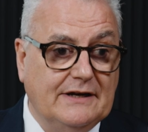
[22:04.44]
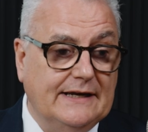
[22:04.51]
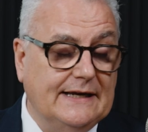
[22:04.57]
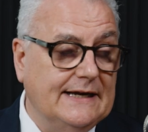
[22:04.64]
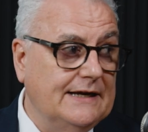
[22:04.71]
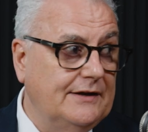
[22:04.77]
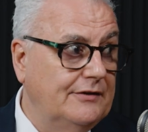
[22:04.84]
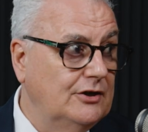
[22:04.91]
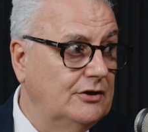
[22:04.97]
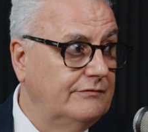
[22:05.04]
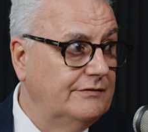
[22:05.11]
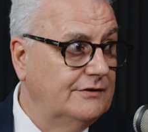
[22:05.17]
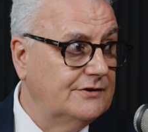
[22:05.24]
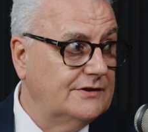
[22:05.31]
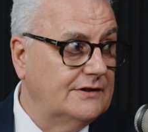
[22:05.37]
getting out the
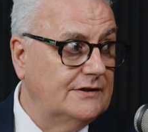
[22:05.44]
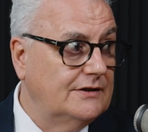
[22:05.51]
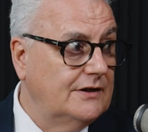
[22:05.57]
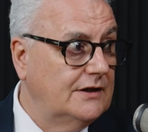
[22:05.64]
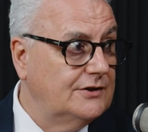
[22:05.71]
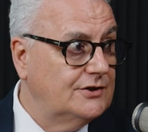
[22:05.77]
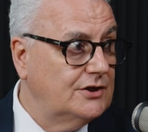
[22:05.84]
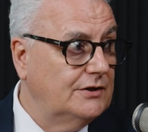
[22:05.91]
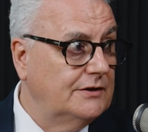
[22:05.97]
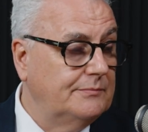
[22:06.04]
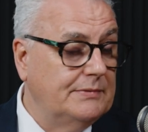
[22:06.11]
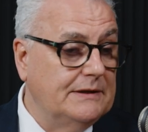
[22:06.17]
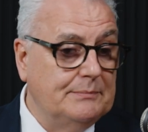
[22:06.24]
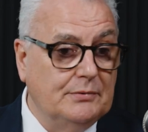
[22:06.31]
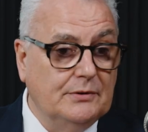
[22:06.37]
office and showing
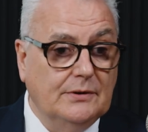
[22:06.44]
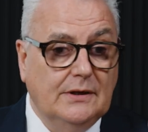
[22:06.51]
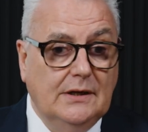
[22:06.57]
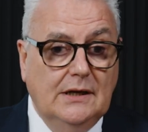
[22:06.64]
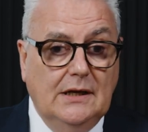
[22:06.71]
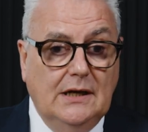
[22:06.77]
people